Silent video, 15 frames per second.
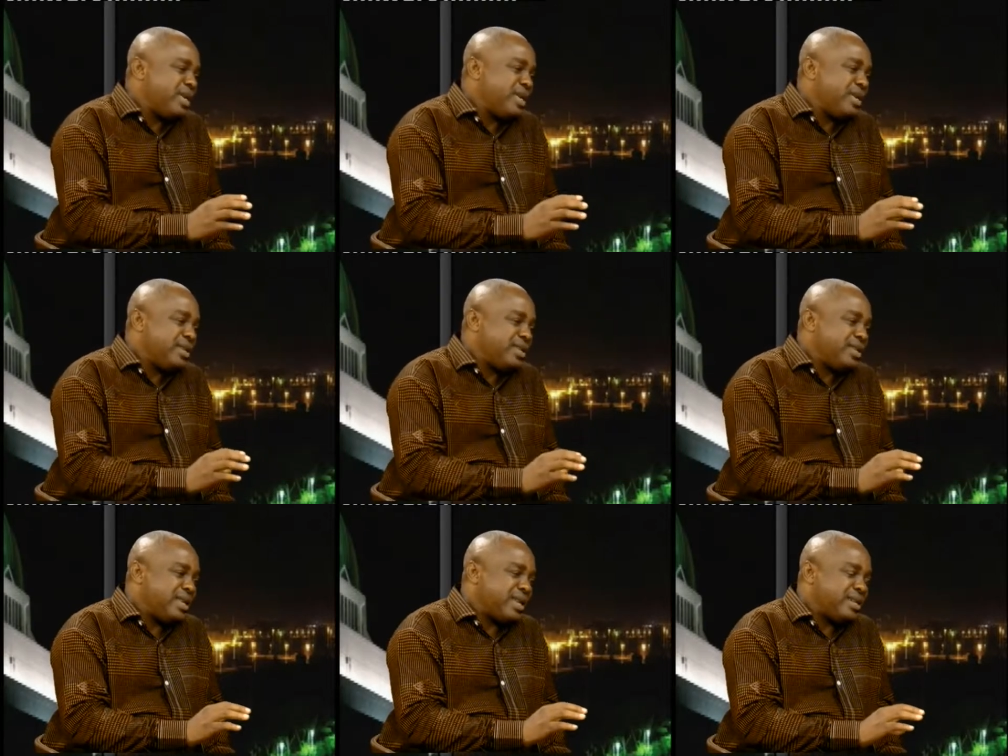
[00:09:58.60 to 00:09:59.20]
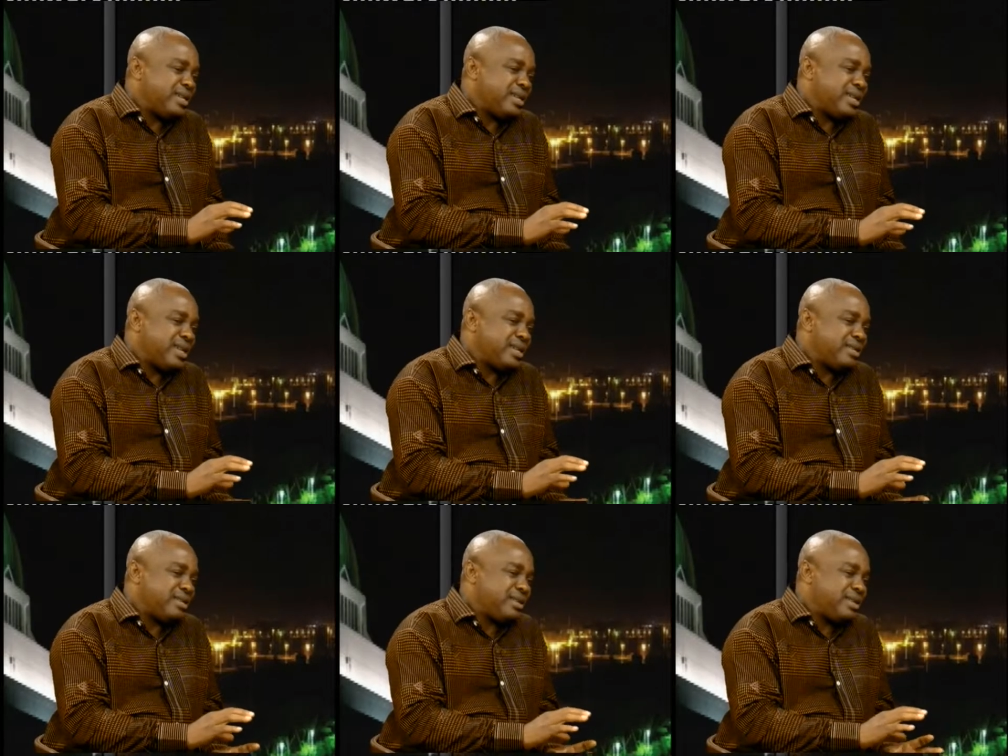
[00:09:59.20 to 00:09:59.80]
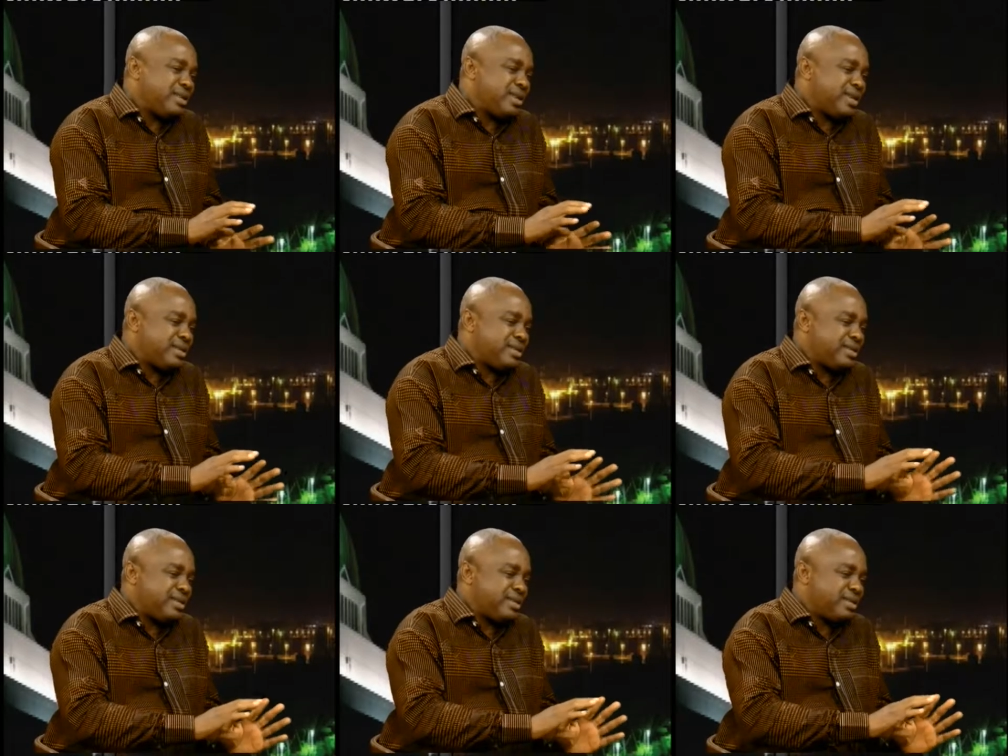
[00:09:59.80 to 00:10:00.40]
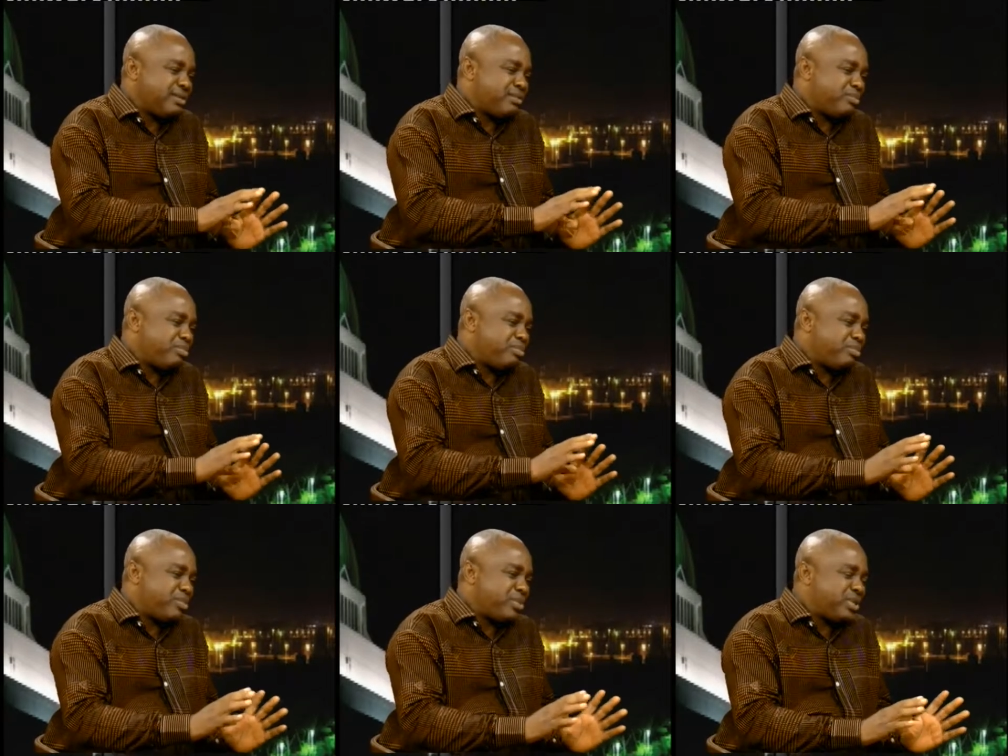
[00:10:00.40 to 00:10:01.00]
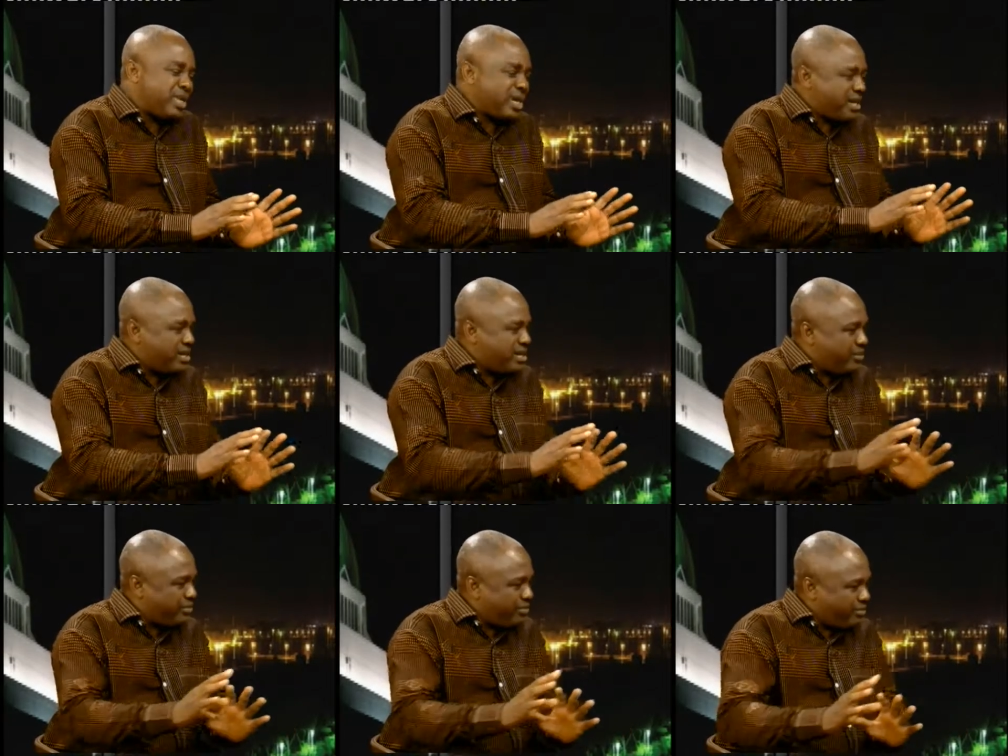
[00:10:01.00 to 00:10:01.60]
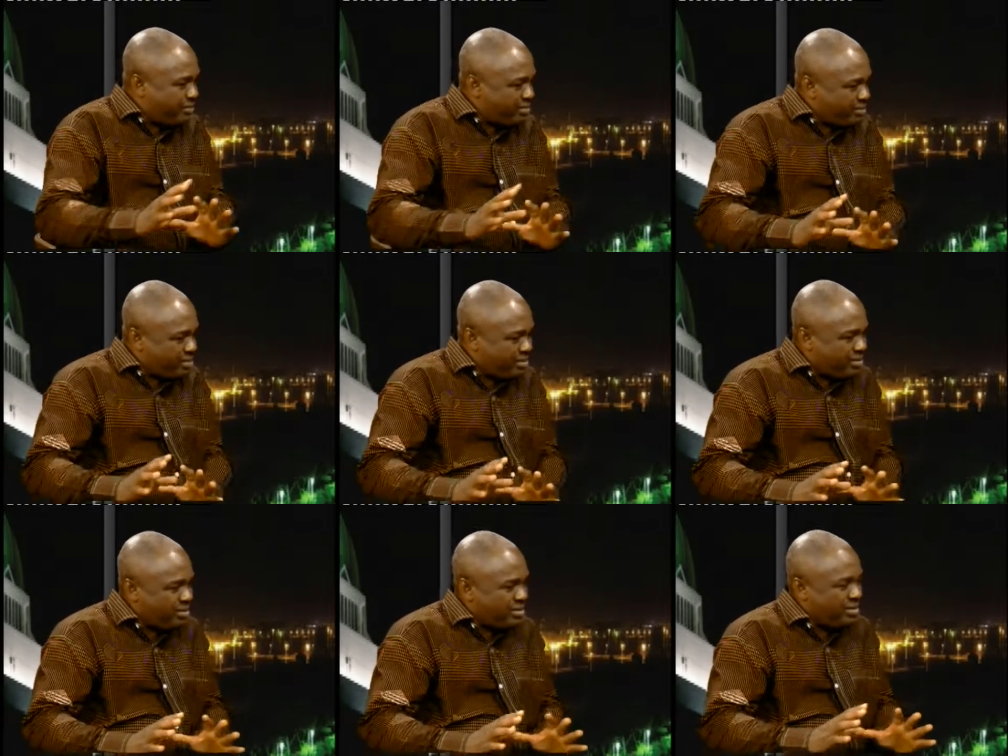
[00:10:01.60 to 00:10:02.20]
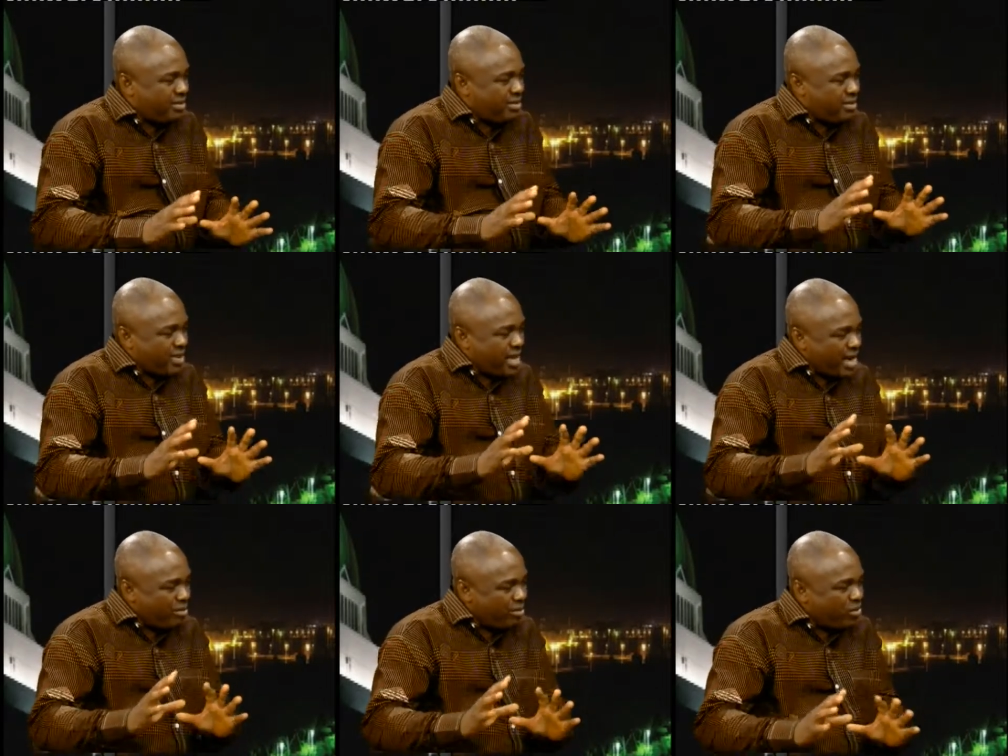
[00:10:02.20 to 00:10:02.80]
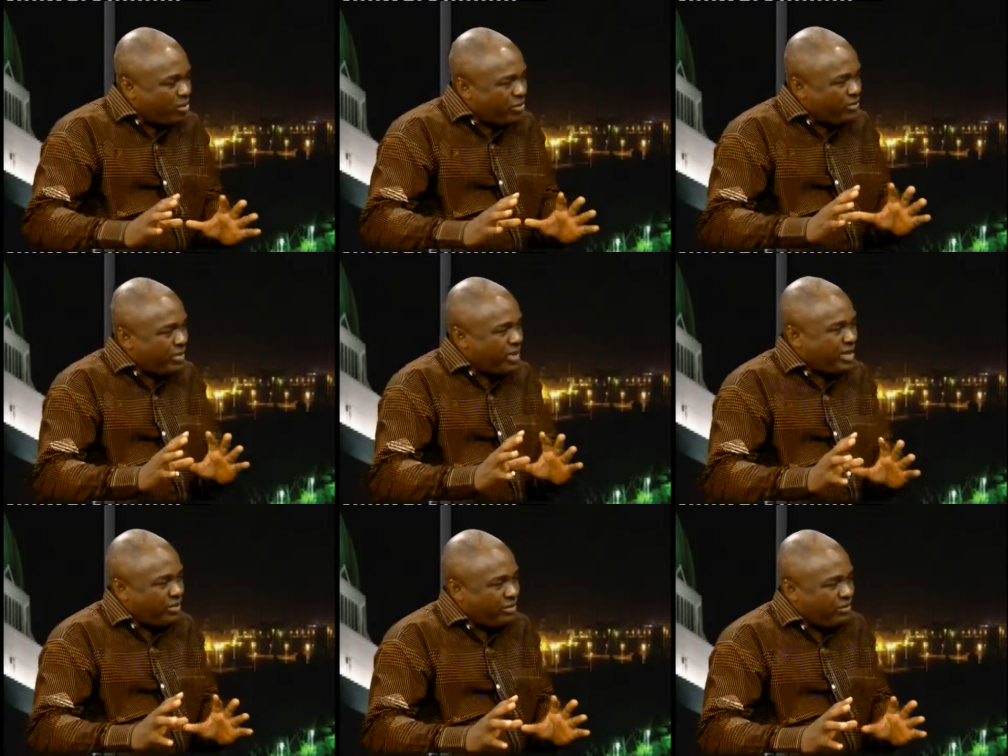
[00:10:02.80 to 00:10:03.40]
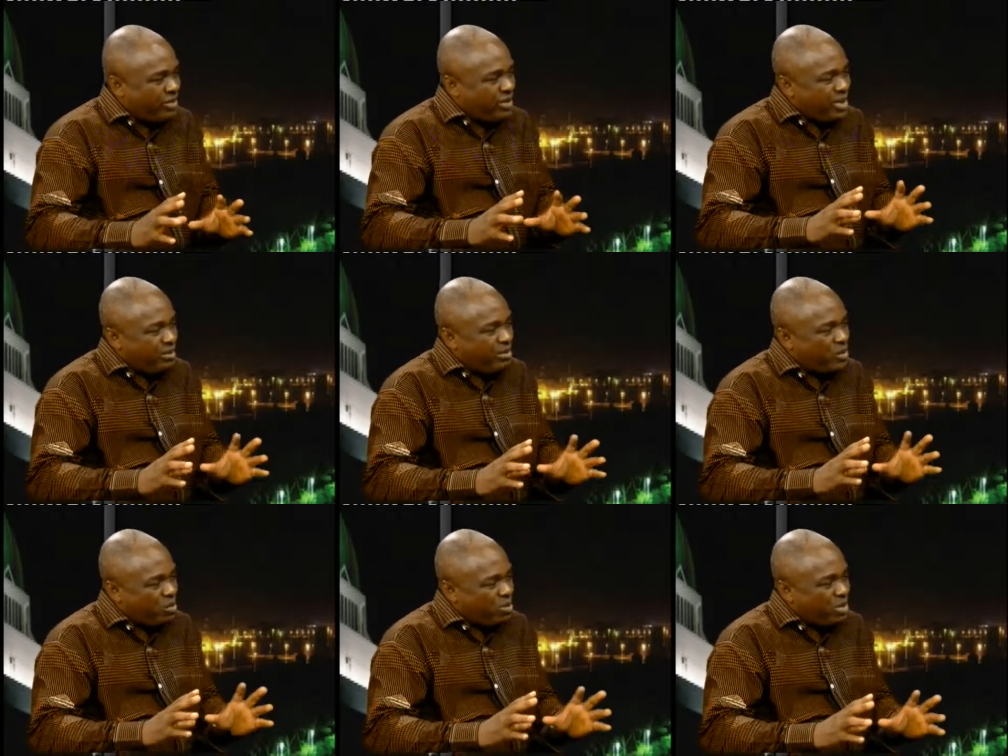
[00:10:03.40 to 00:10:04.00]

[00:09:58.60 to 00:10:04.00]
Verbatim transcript: that that that uh, protective atmosphere for them to be